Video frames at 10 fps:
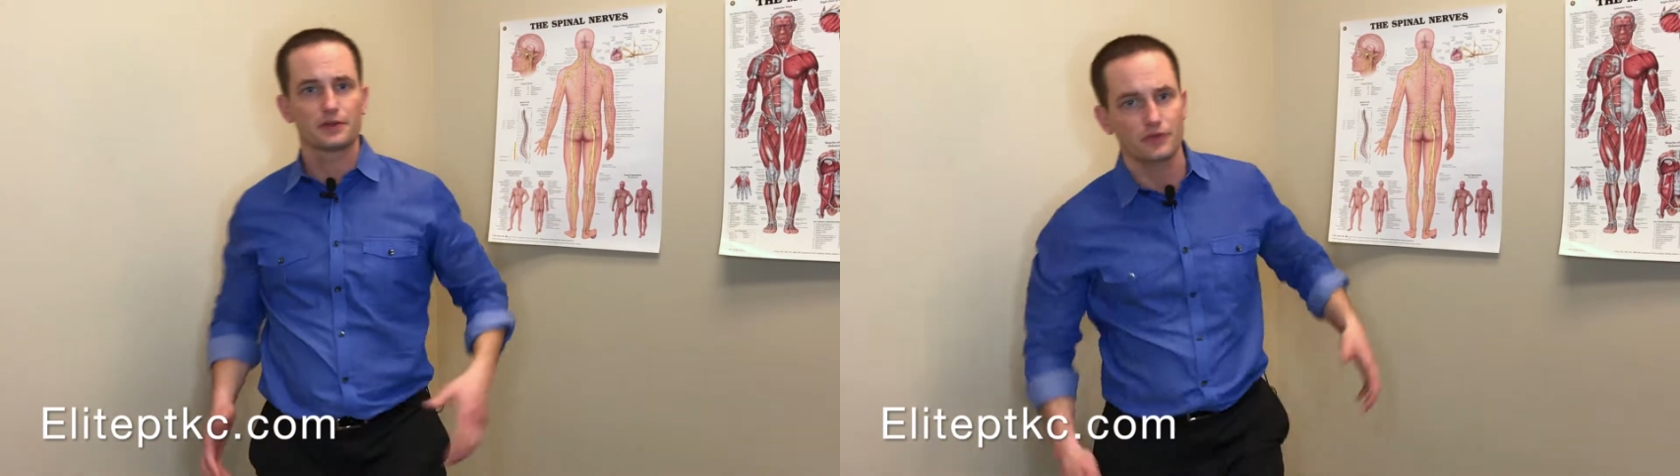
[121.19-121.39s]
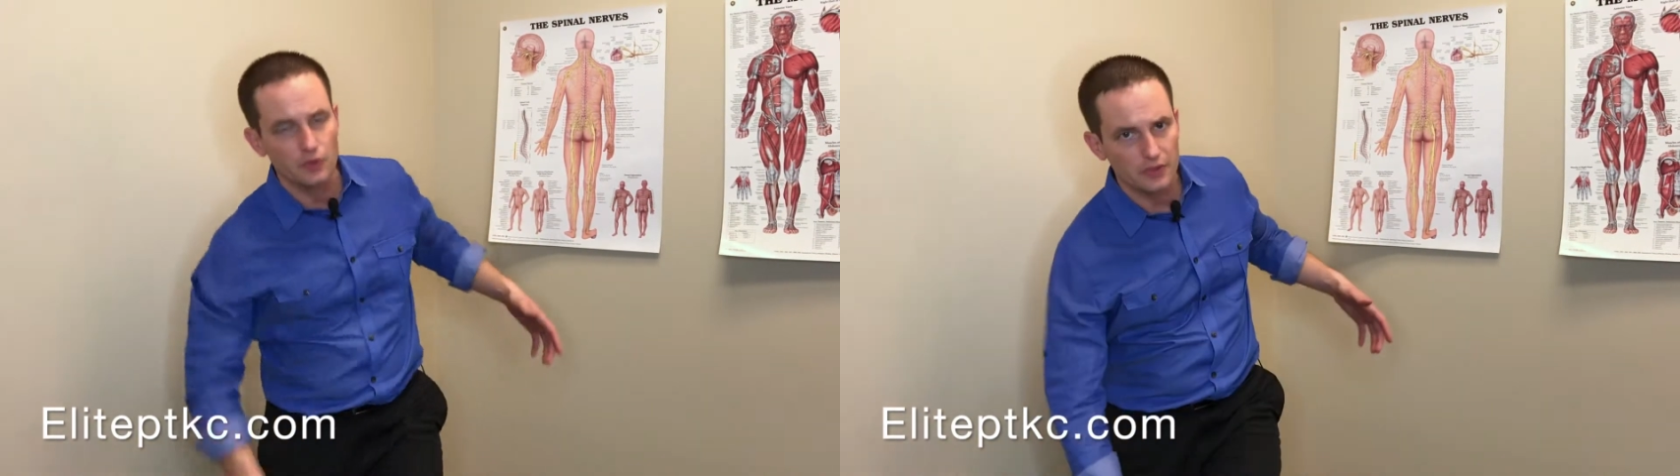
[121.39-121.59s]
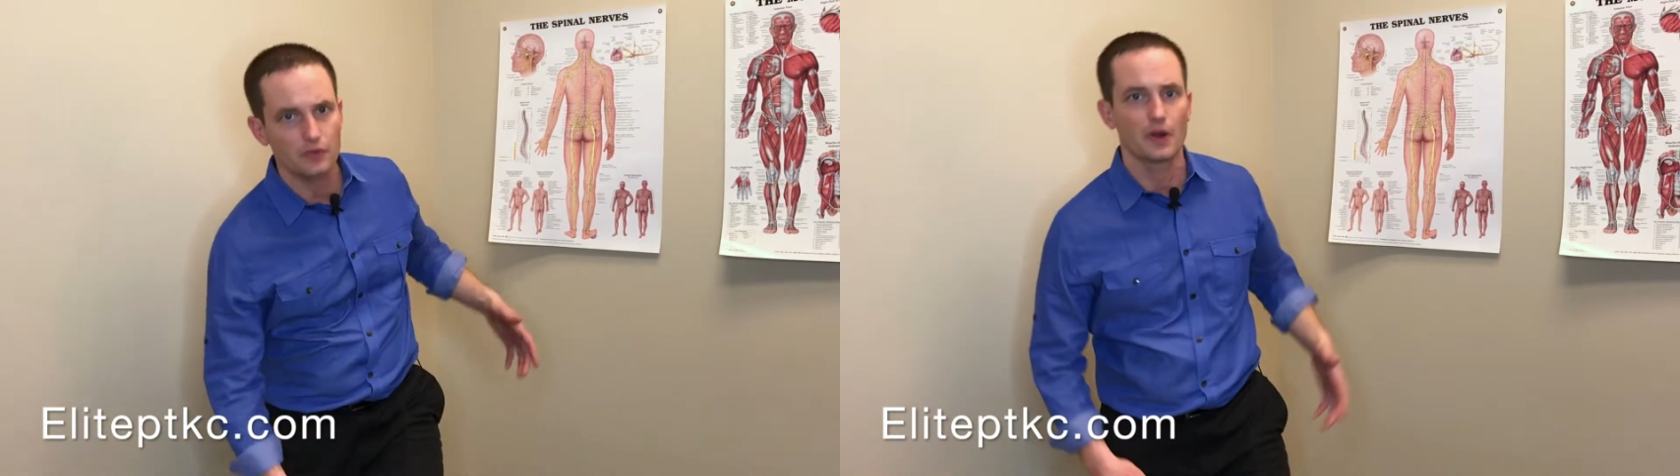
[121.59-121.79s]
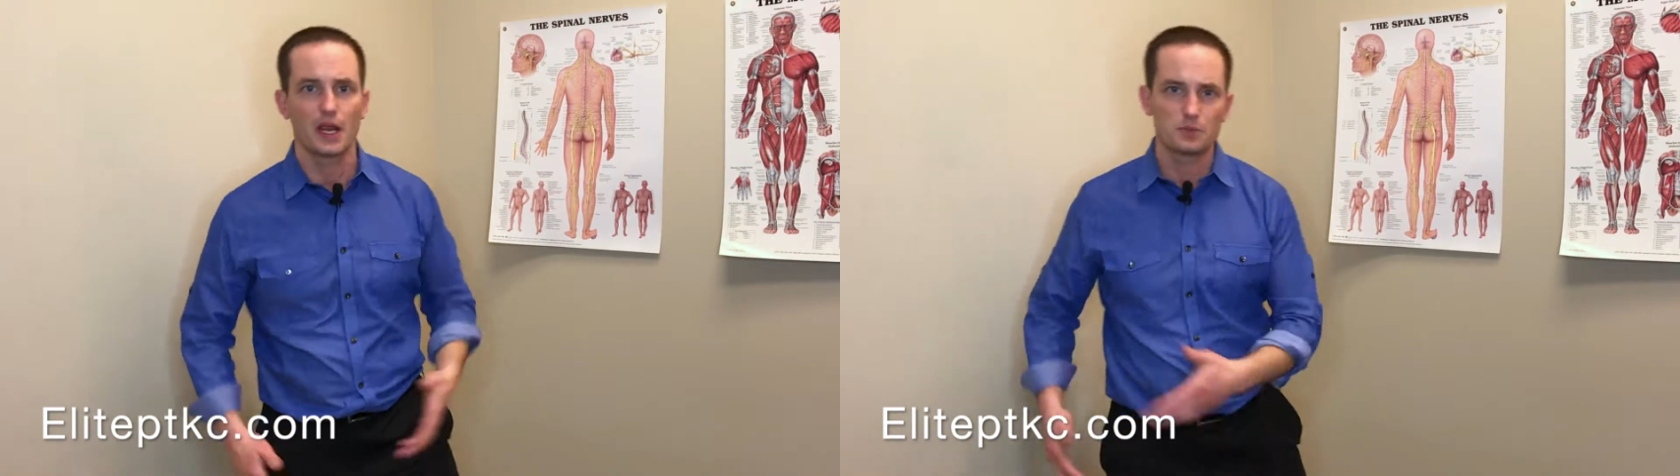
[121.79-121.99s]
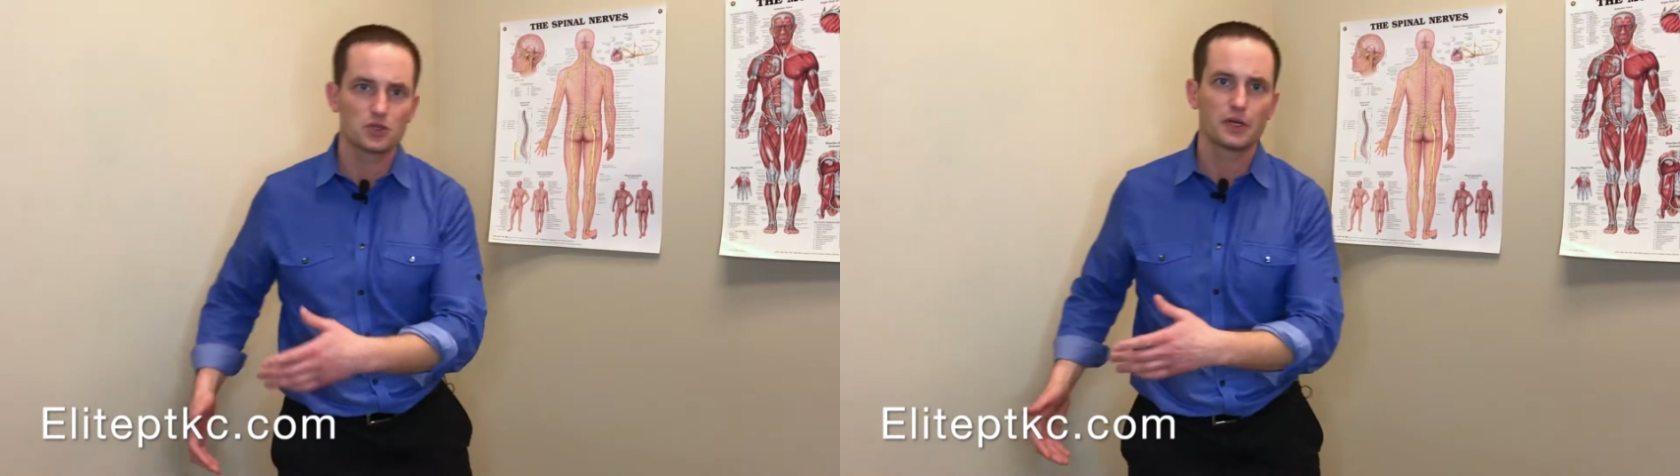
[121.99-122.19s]
they'll stretch their
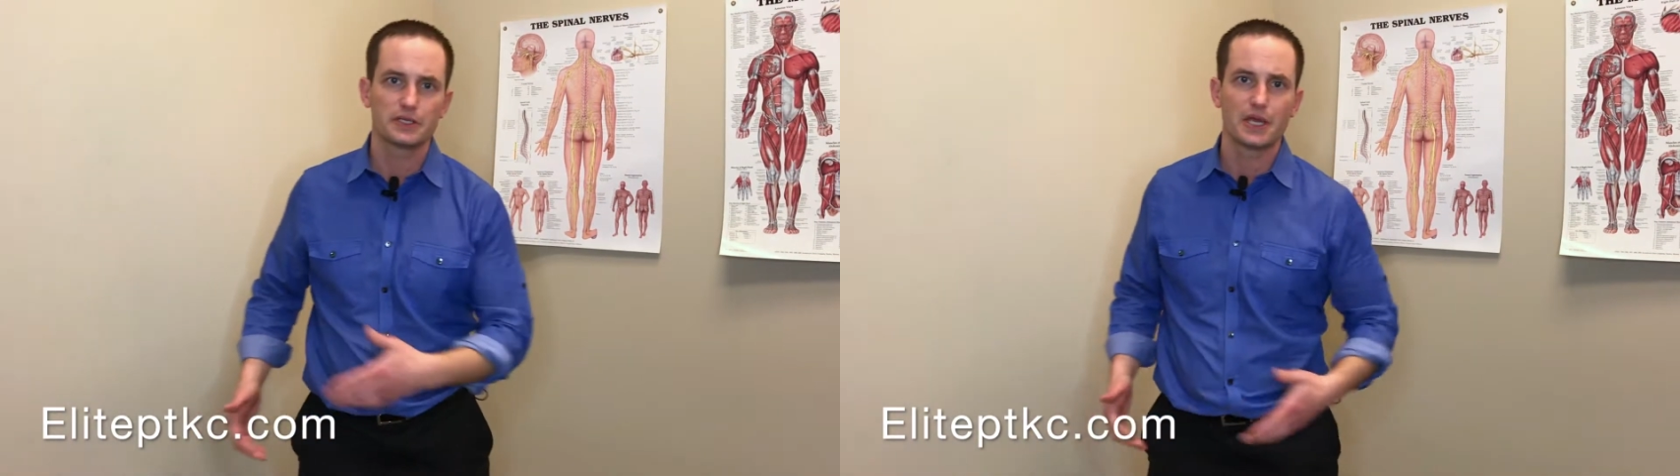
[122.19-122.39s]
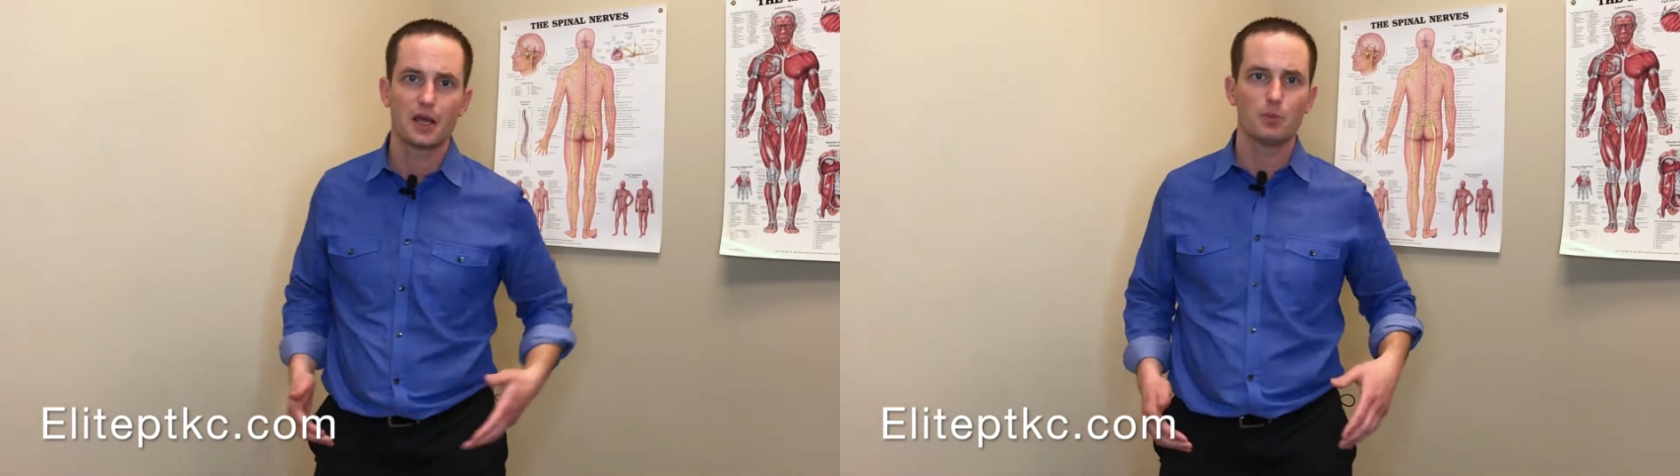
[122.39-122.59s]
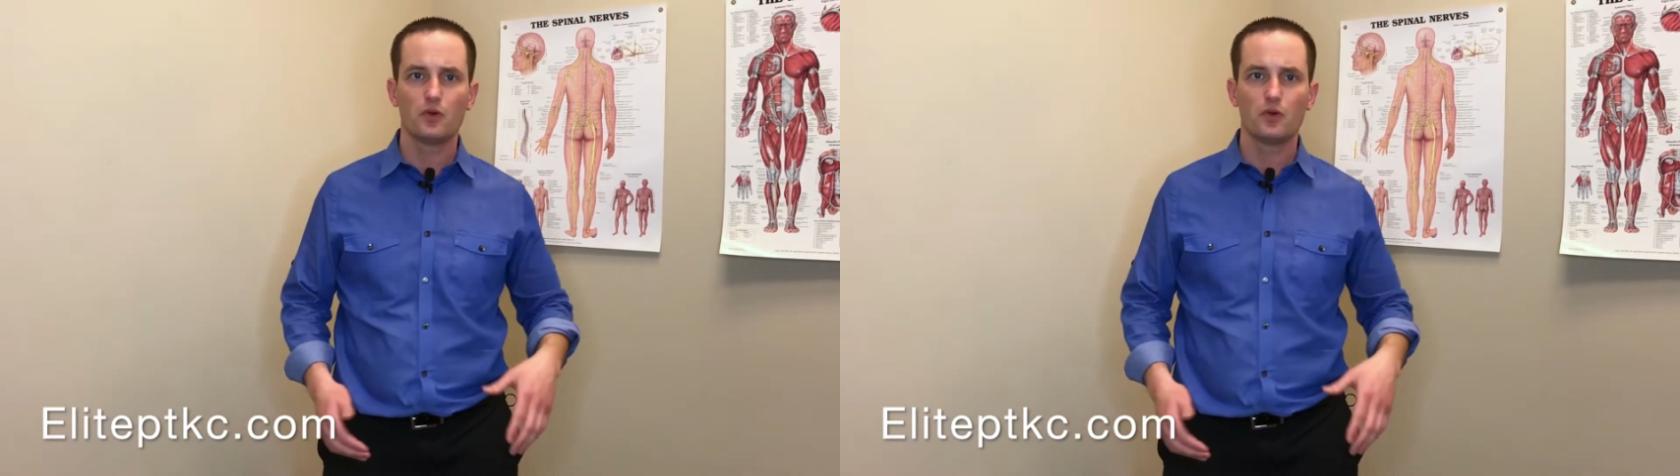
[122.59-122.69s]
hamstrings out,